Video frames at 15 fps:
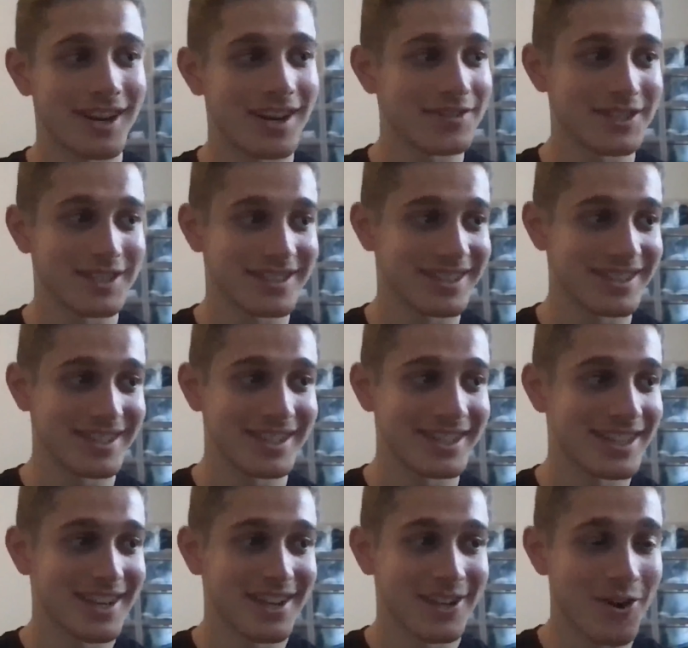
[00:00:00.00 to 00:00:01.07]
Obviously,
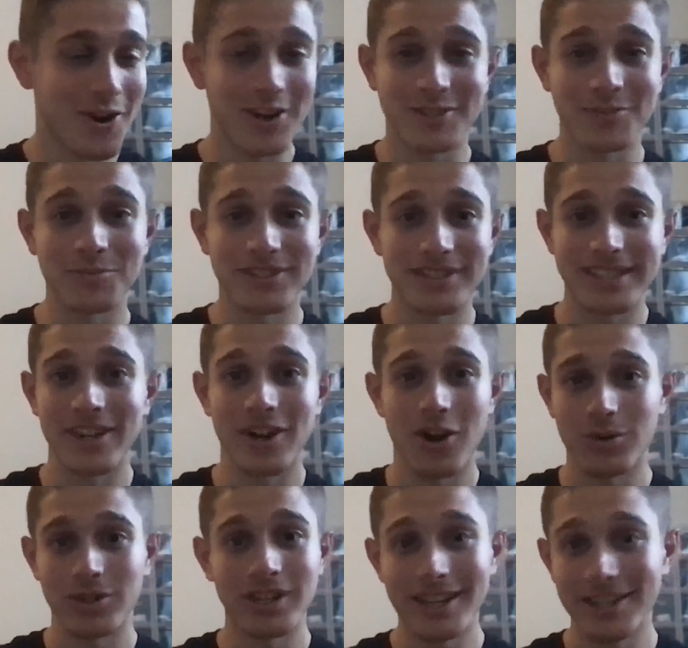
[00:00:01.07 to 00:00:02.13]
awesome to see
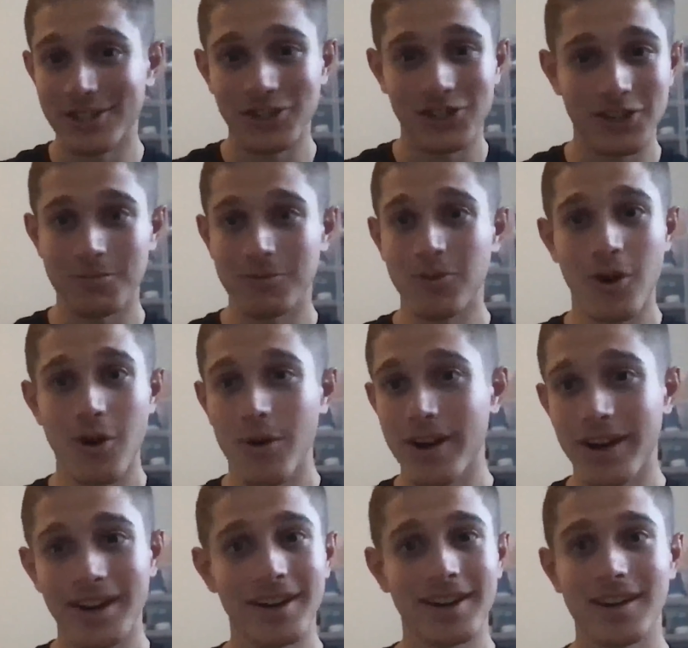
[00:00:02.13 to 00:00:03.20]
our relationship
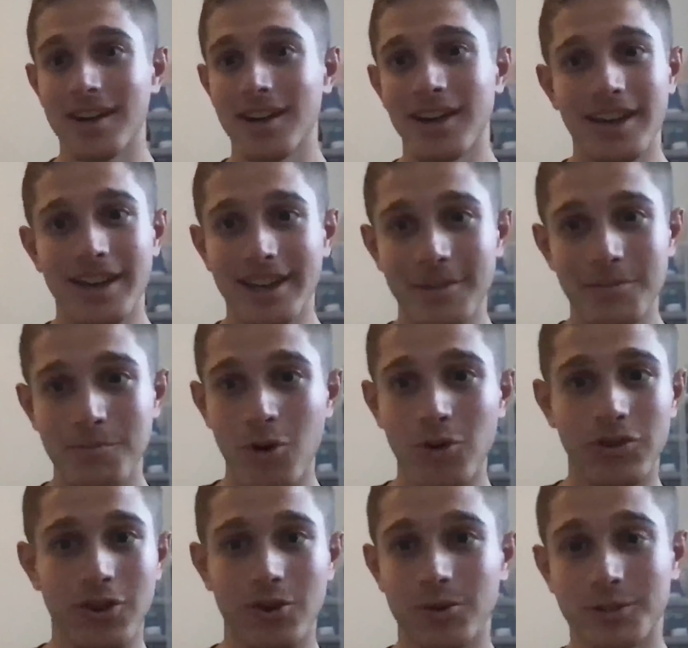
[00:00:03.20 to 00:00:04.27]
growing in
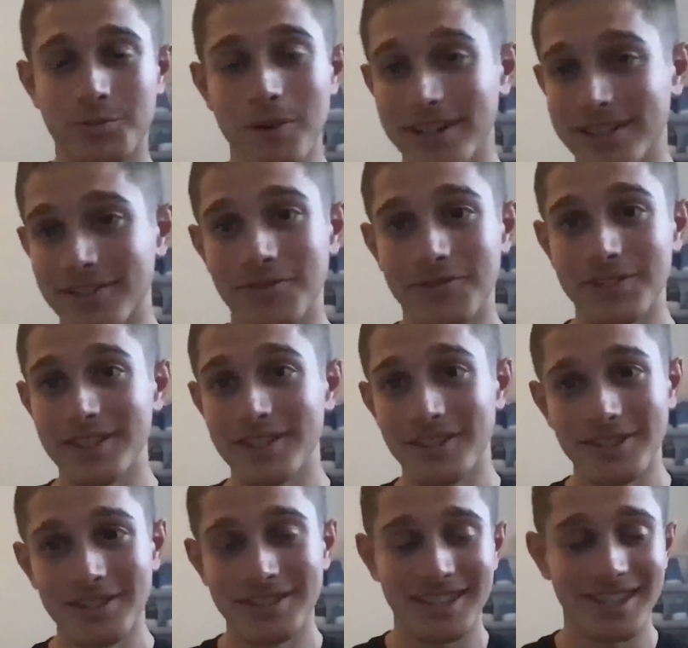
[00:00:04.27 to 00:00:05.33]
both our respective
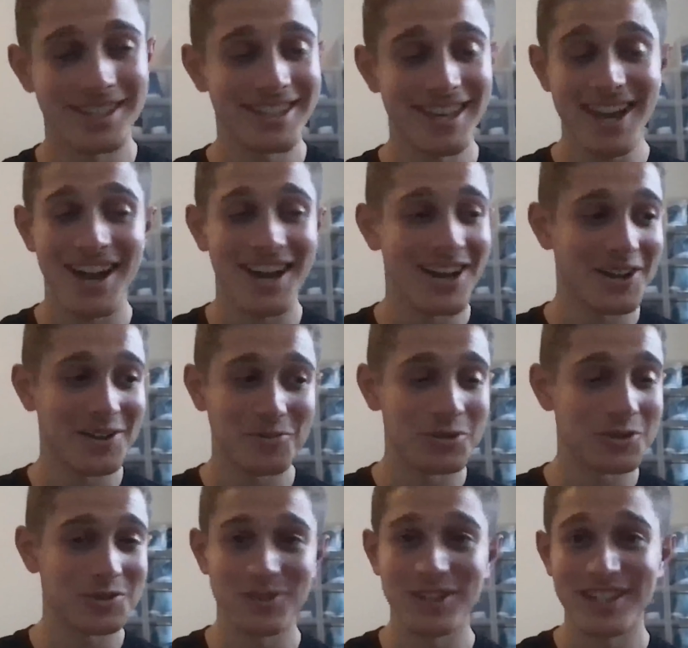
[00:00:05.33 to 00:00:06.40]
fields. And yeah,
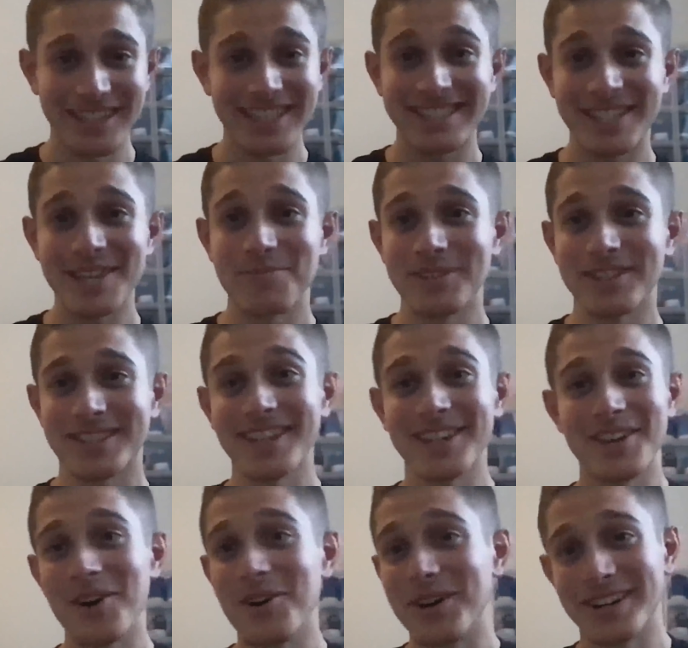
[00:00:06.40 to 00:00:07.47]
well, let's keep this
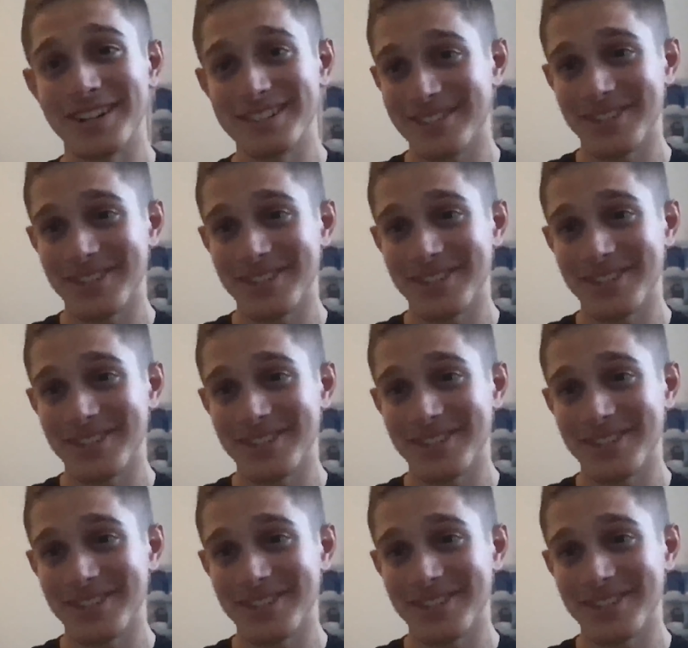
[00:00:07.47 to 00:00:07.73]
thing going.